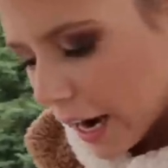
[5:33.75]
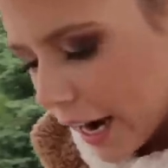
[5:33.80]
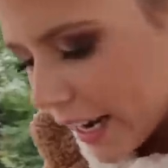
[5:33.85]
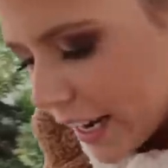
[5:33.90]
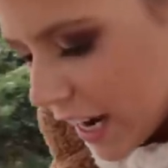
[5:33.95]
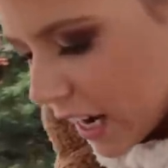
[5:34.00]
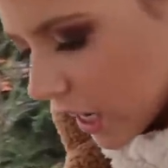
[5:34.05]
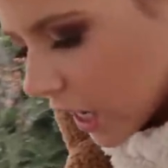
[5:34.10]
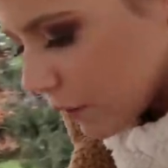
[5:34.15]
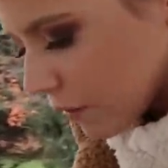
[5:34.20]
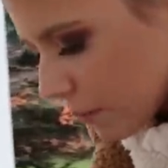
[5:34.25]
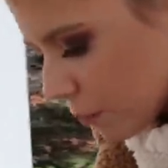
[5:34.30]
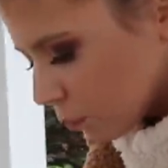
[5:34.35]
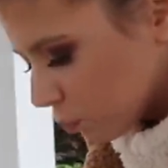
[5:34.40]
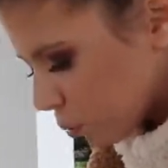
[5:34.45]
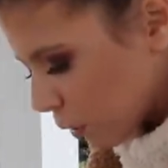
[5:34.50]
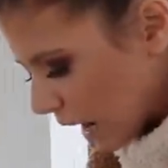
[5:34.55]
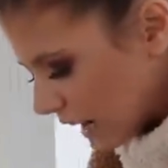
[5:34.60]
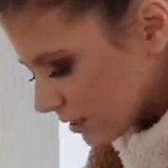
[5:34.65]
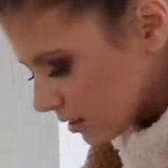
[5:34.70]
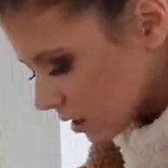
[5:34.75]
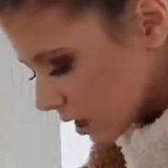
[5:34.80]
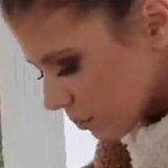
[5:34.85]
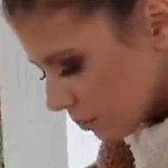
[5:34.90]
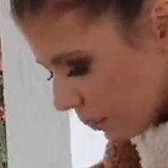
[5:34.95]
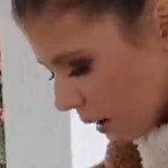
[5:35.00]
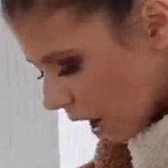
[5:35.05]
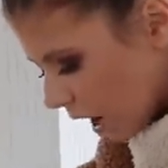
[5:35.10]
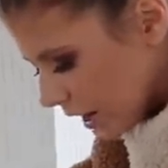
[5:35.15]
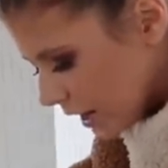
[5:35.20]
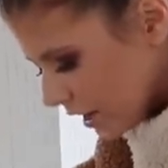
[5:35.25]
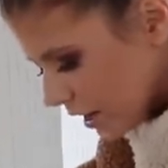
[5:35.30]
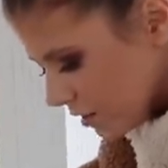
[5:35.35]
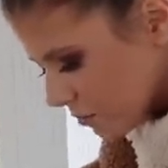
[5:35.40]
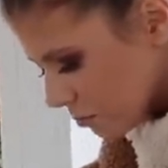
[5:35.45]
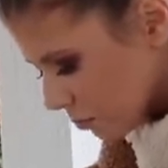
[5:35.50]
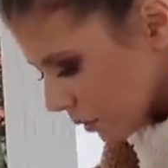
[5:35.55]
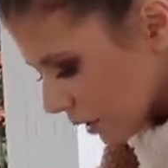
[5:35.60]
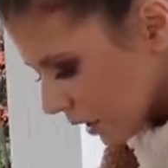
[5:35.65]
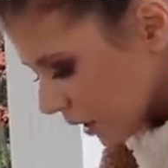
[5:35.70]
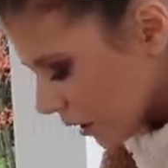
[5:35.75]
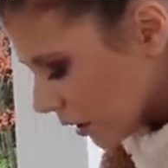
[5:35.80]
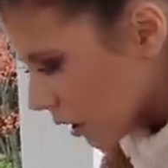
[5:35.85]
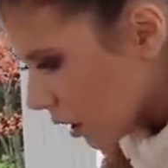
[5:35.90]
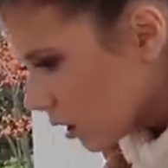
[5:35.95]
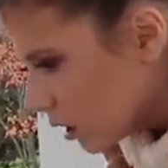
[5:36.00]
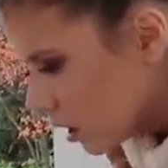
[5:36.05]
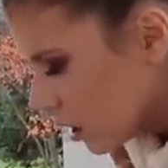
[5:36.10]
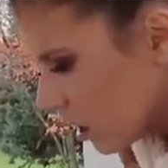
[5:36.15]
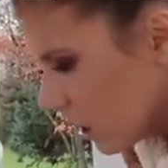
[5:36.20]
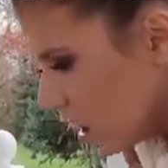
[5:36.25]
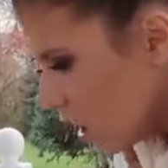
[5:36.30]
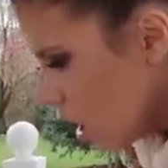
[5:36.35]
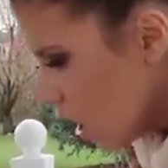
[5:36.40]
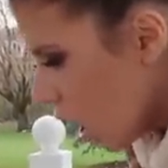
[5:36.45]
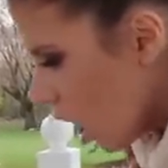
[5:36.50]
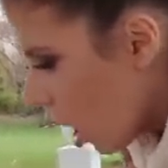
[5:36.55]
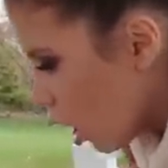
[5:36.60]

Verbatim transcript: I can't even press it. Mariah, I'm sorry. I did not mean to drop